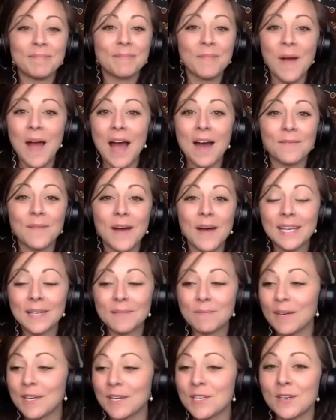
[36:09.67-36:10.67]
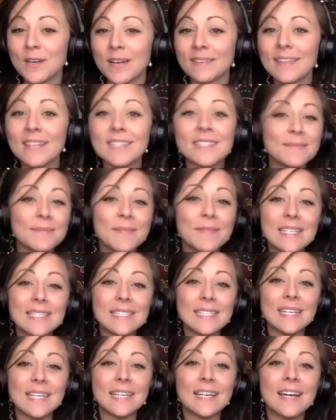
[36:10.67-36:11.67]
Wow. I can picture it. That's
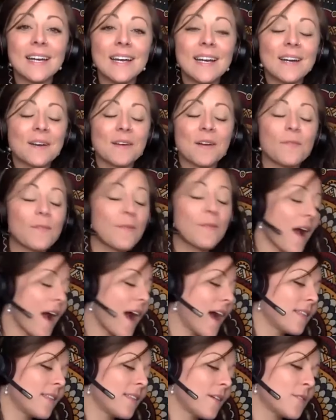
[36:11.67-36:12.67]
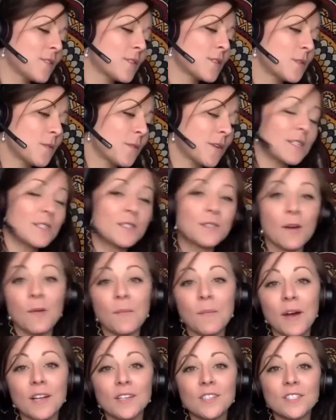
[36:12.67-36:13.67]
amazing. I love your story
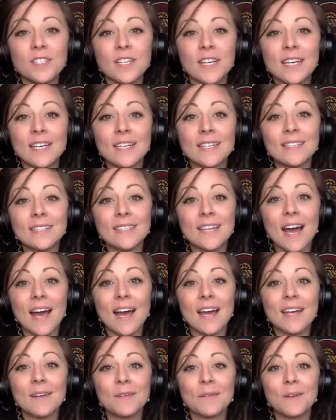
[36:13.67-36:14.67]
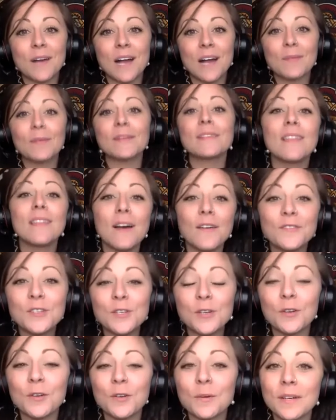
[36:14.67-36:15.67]
so much. And I, I would love
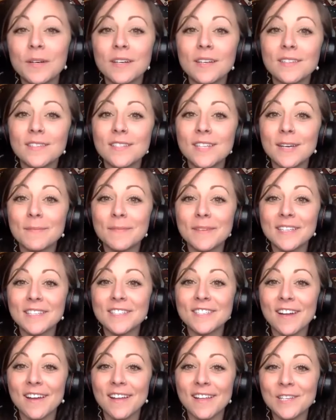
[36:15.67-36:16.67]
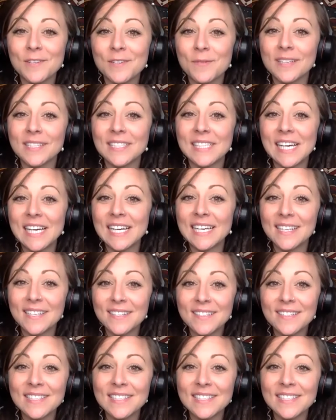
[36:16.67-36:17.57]
to go to a Champions Challenge one day and